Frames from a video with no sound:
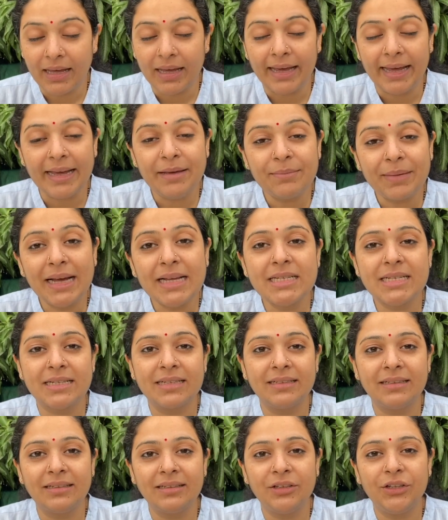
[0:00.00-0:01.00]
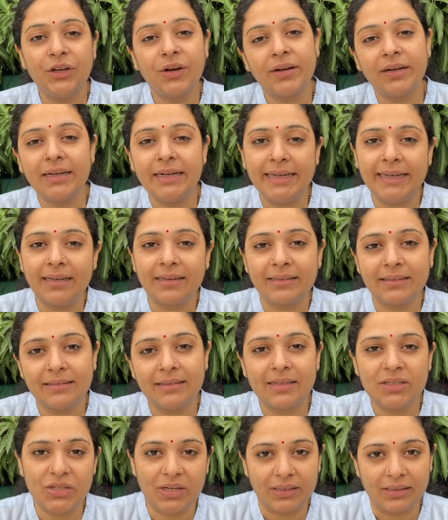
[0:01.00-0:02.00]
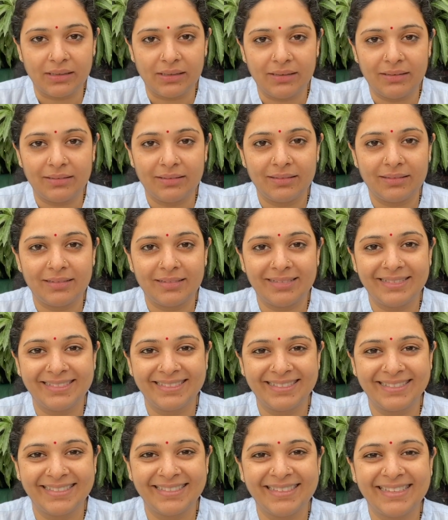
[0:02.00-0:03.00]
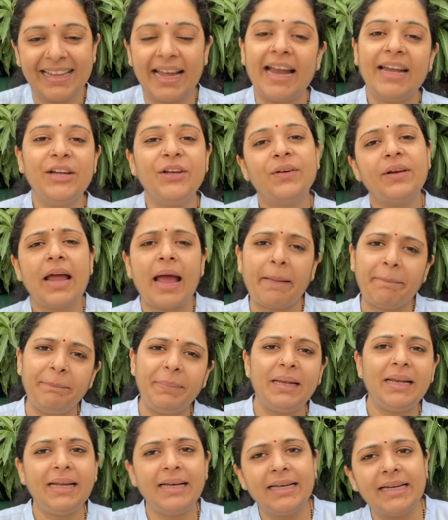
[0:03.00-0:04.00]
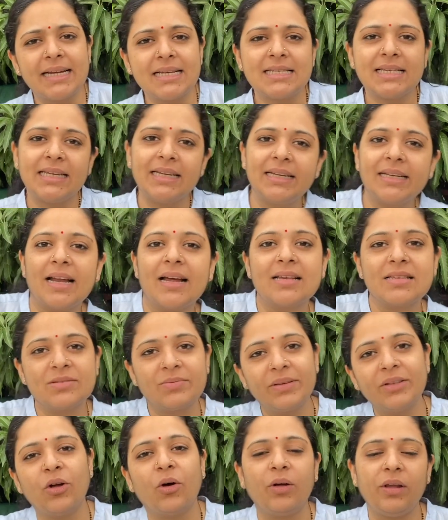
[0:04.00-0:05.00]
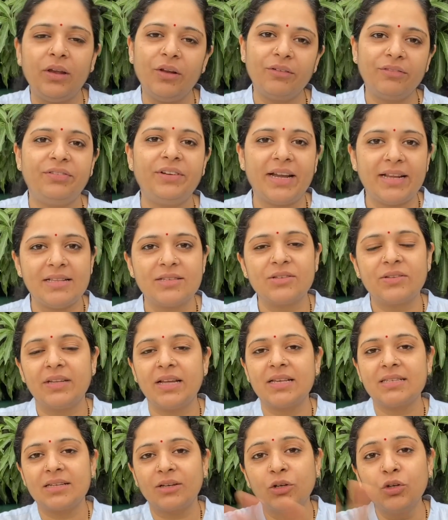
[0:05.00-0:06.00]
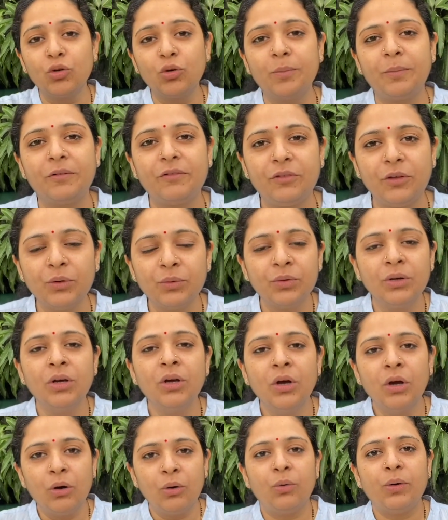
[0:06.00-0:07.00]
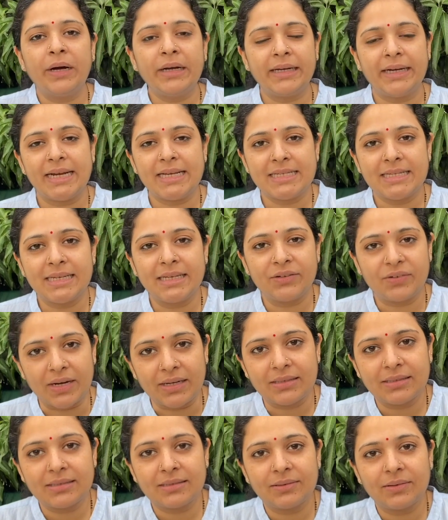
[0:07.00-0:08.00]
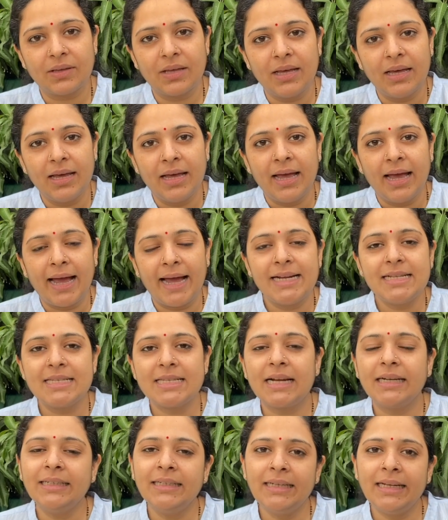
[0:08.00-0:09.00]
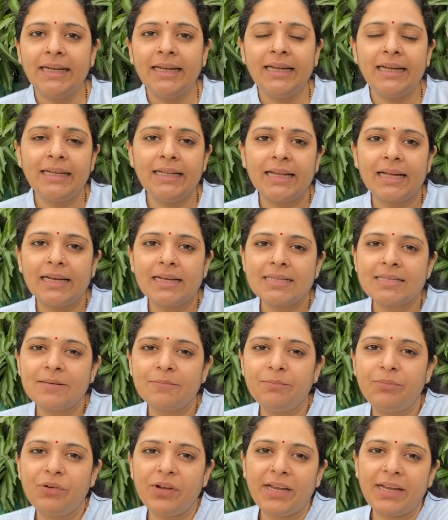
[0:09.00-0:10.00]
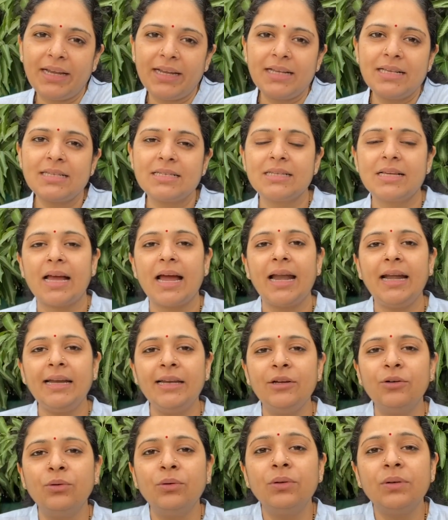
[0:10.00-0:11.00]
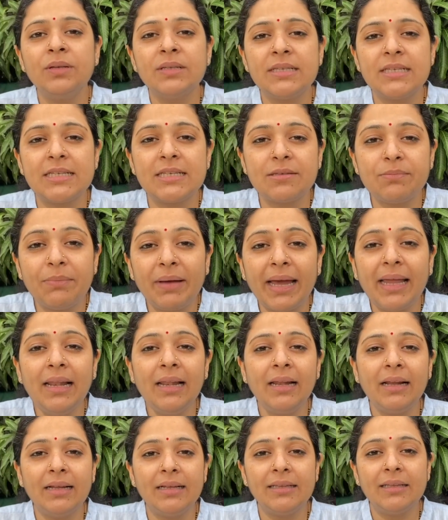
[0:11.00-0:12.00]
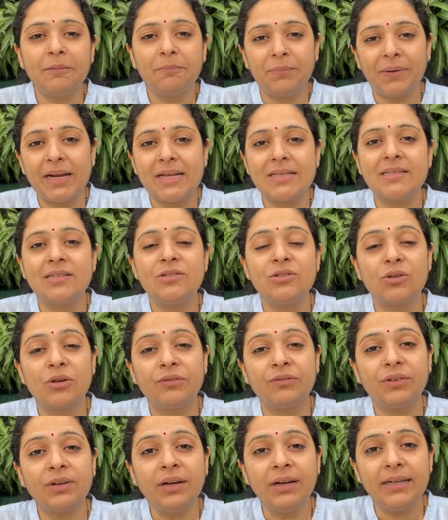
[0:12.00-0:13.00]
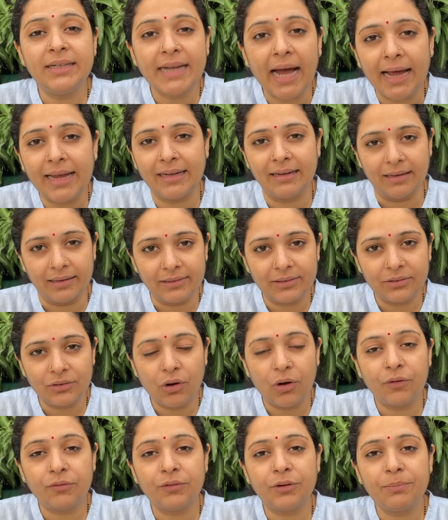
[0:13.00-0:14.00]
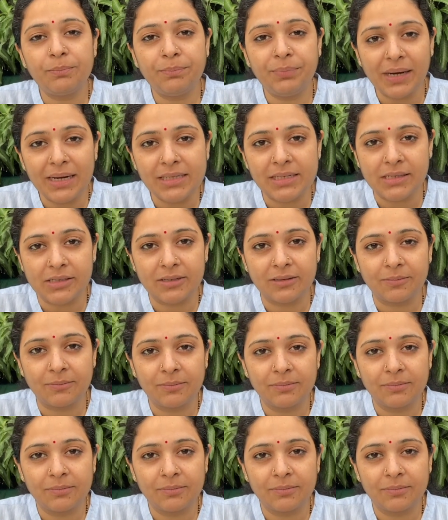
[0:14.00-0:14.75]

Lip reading: Imagine you're a deer in the jungle and you're happily grazing grass with all your friends. And there's a group of you who are grazing grass. And suddenly there is a breeze and you smell the presence of a tiger, of a predator.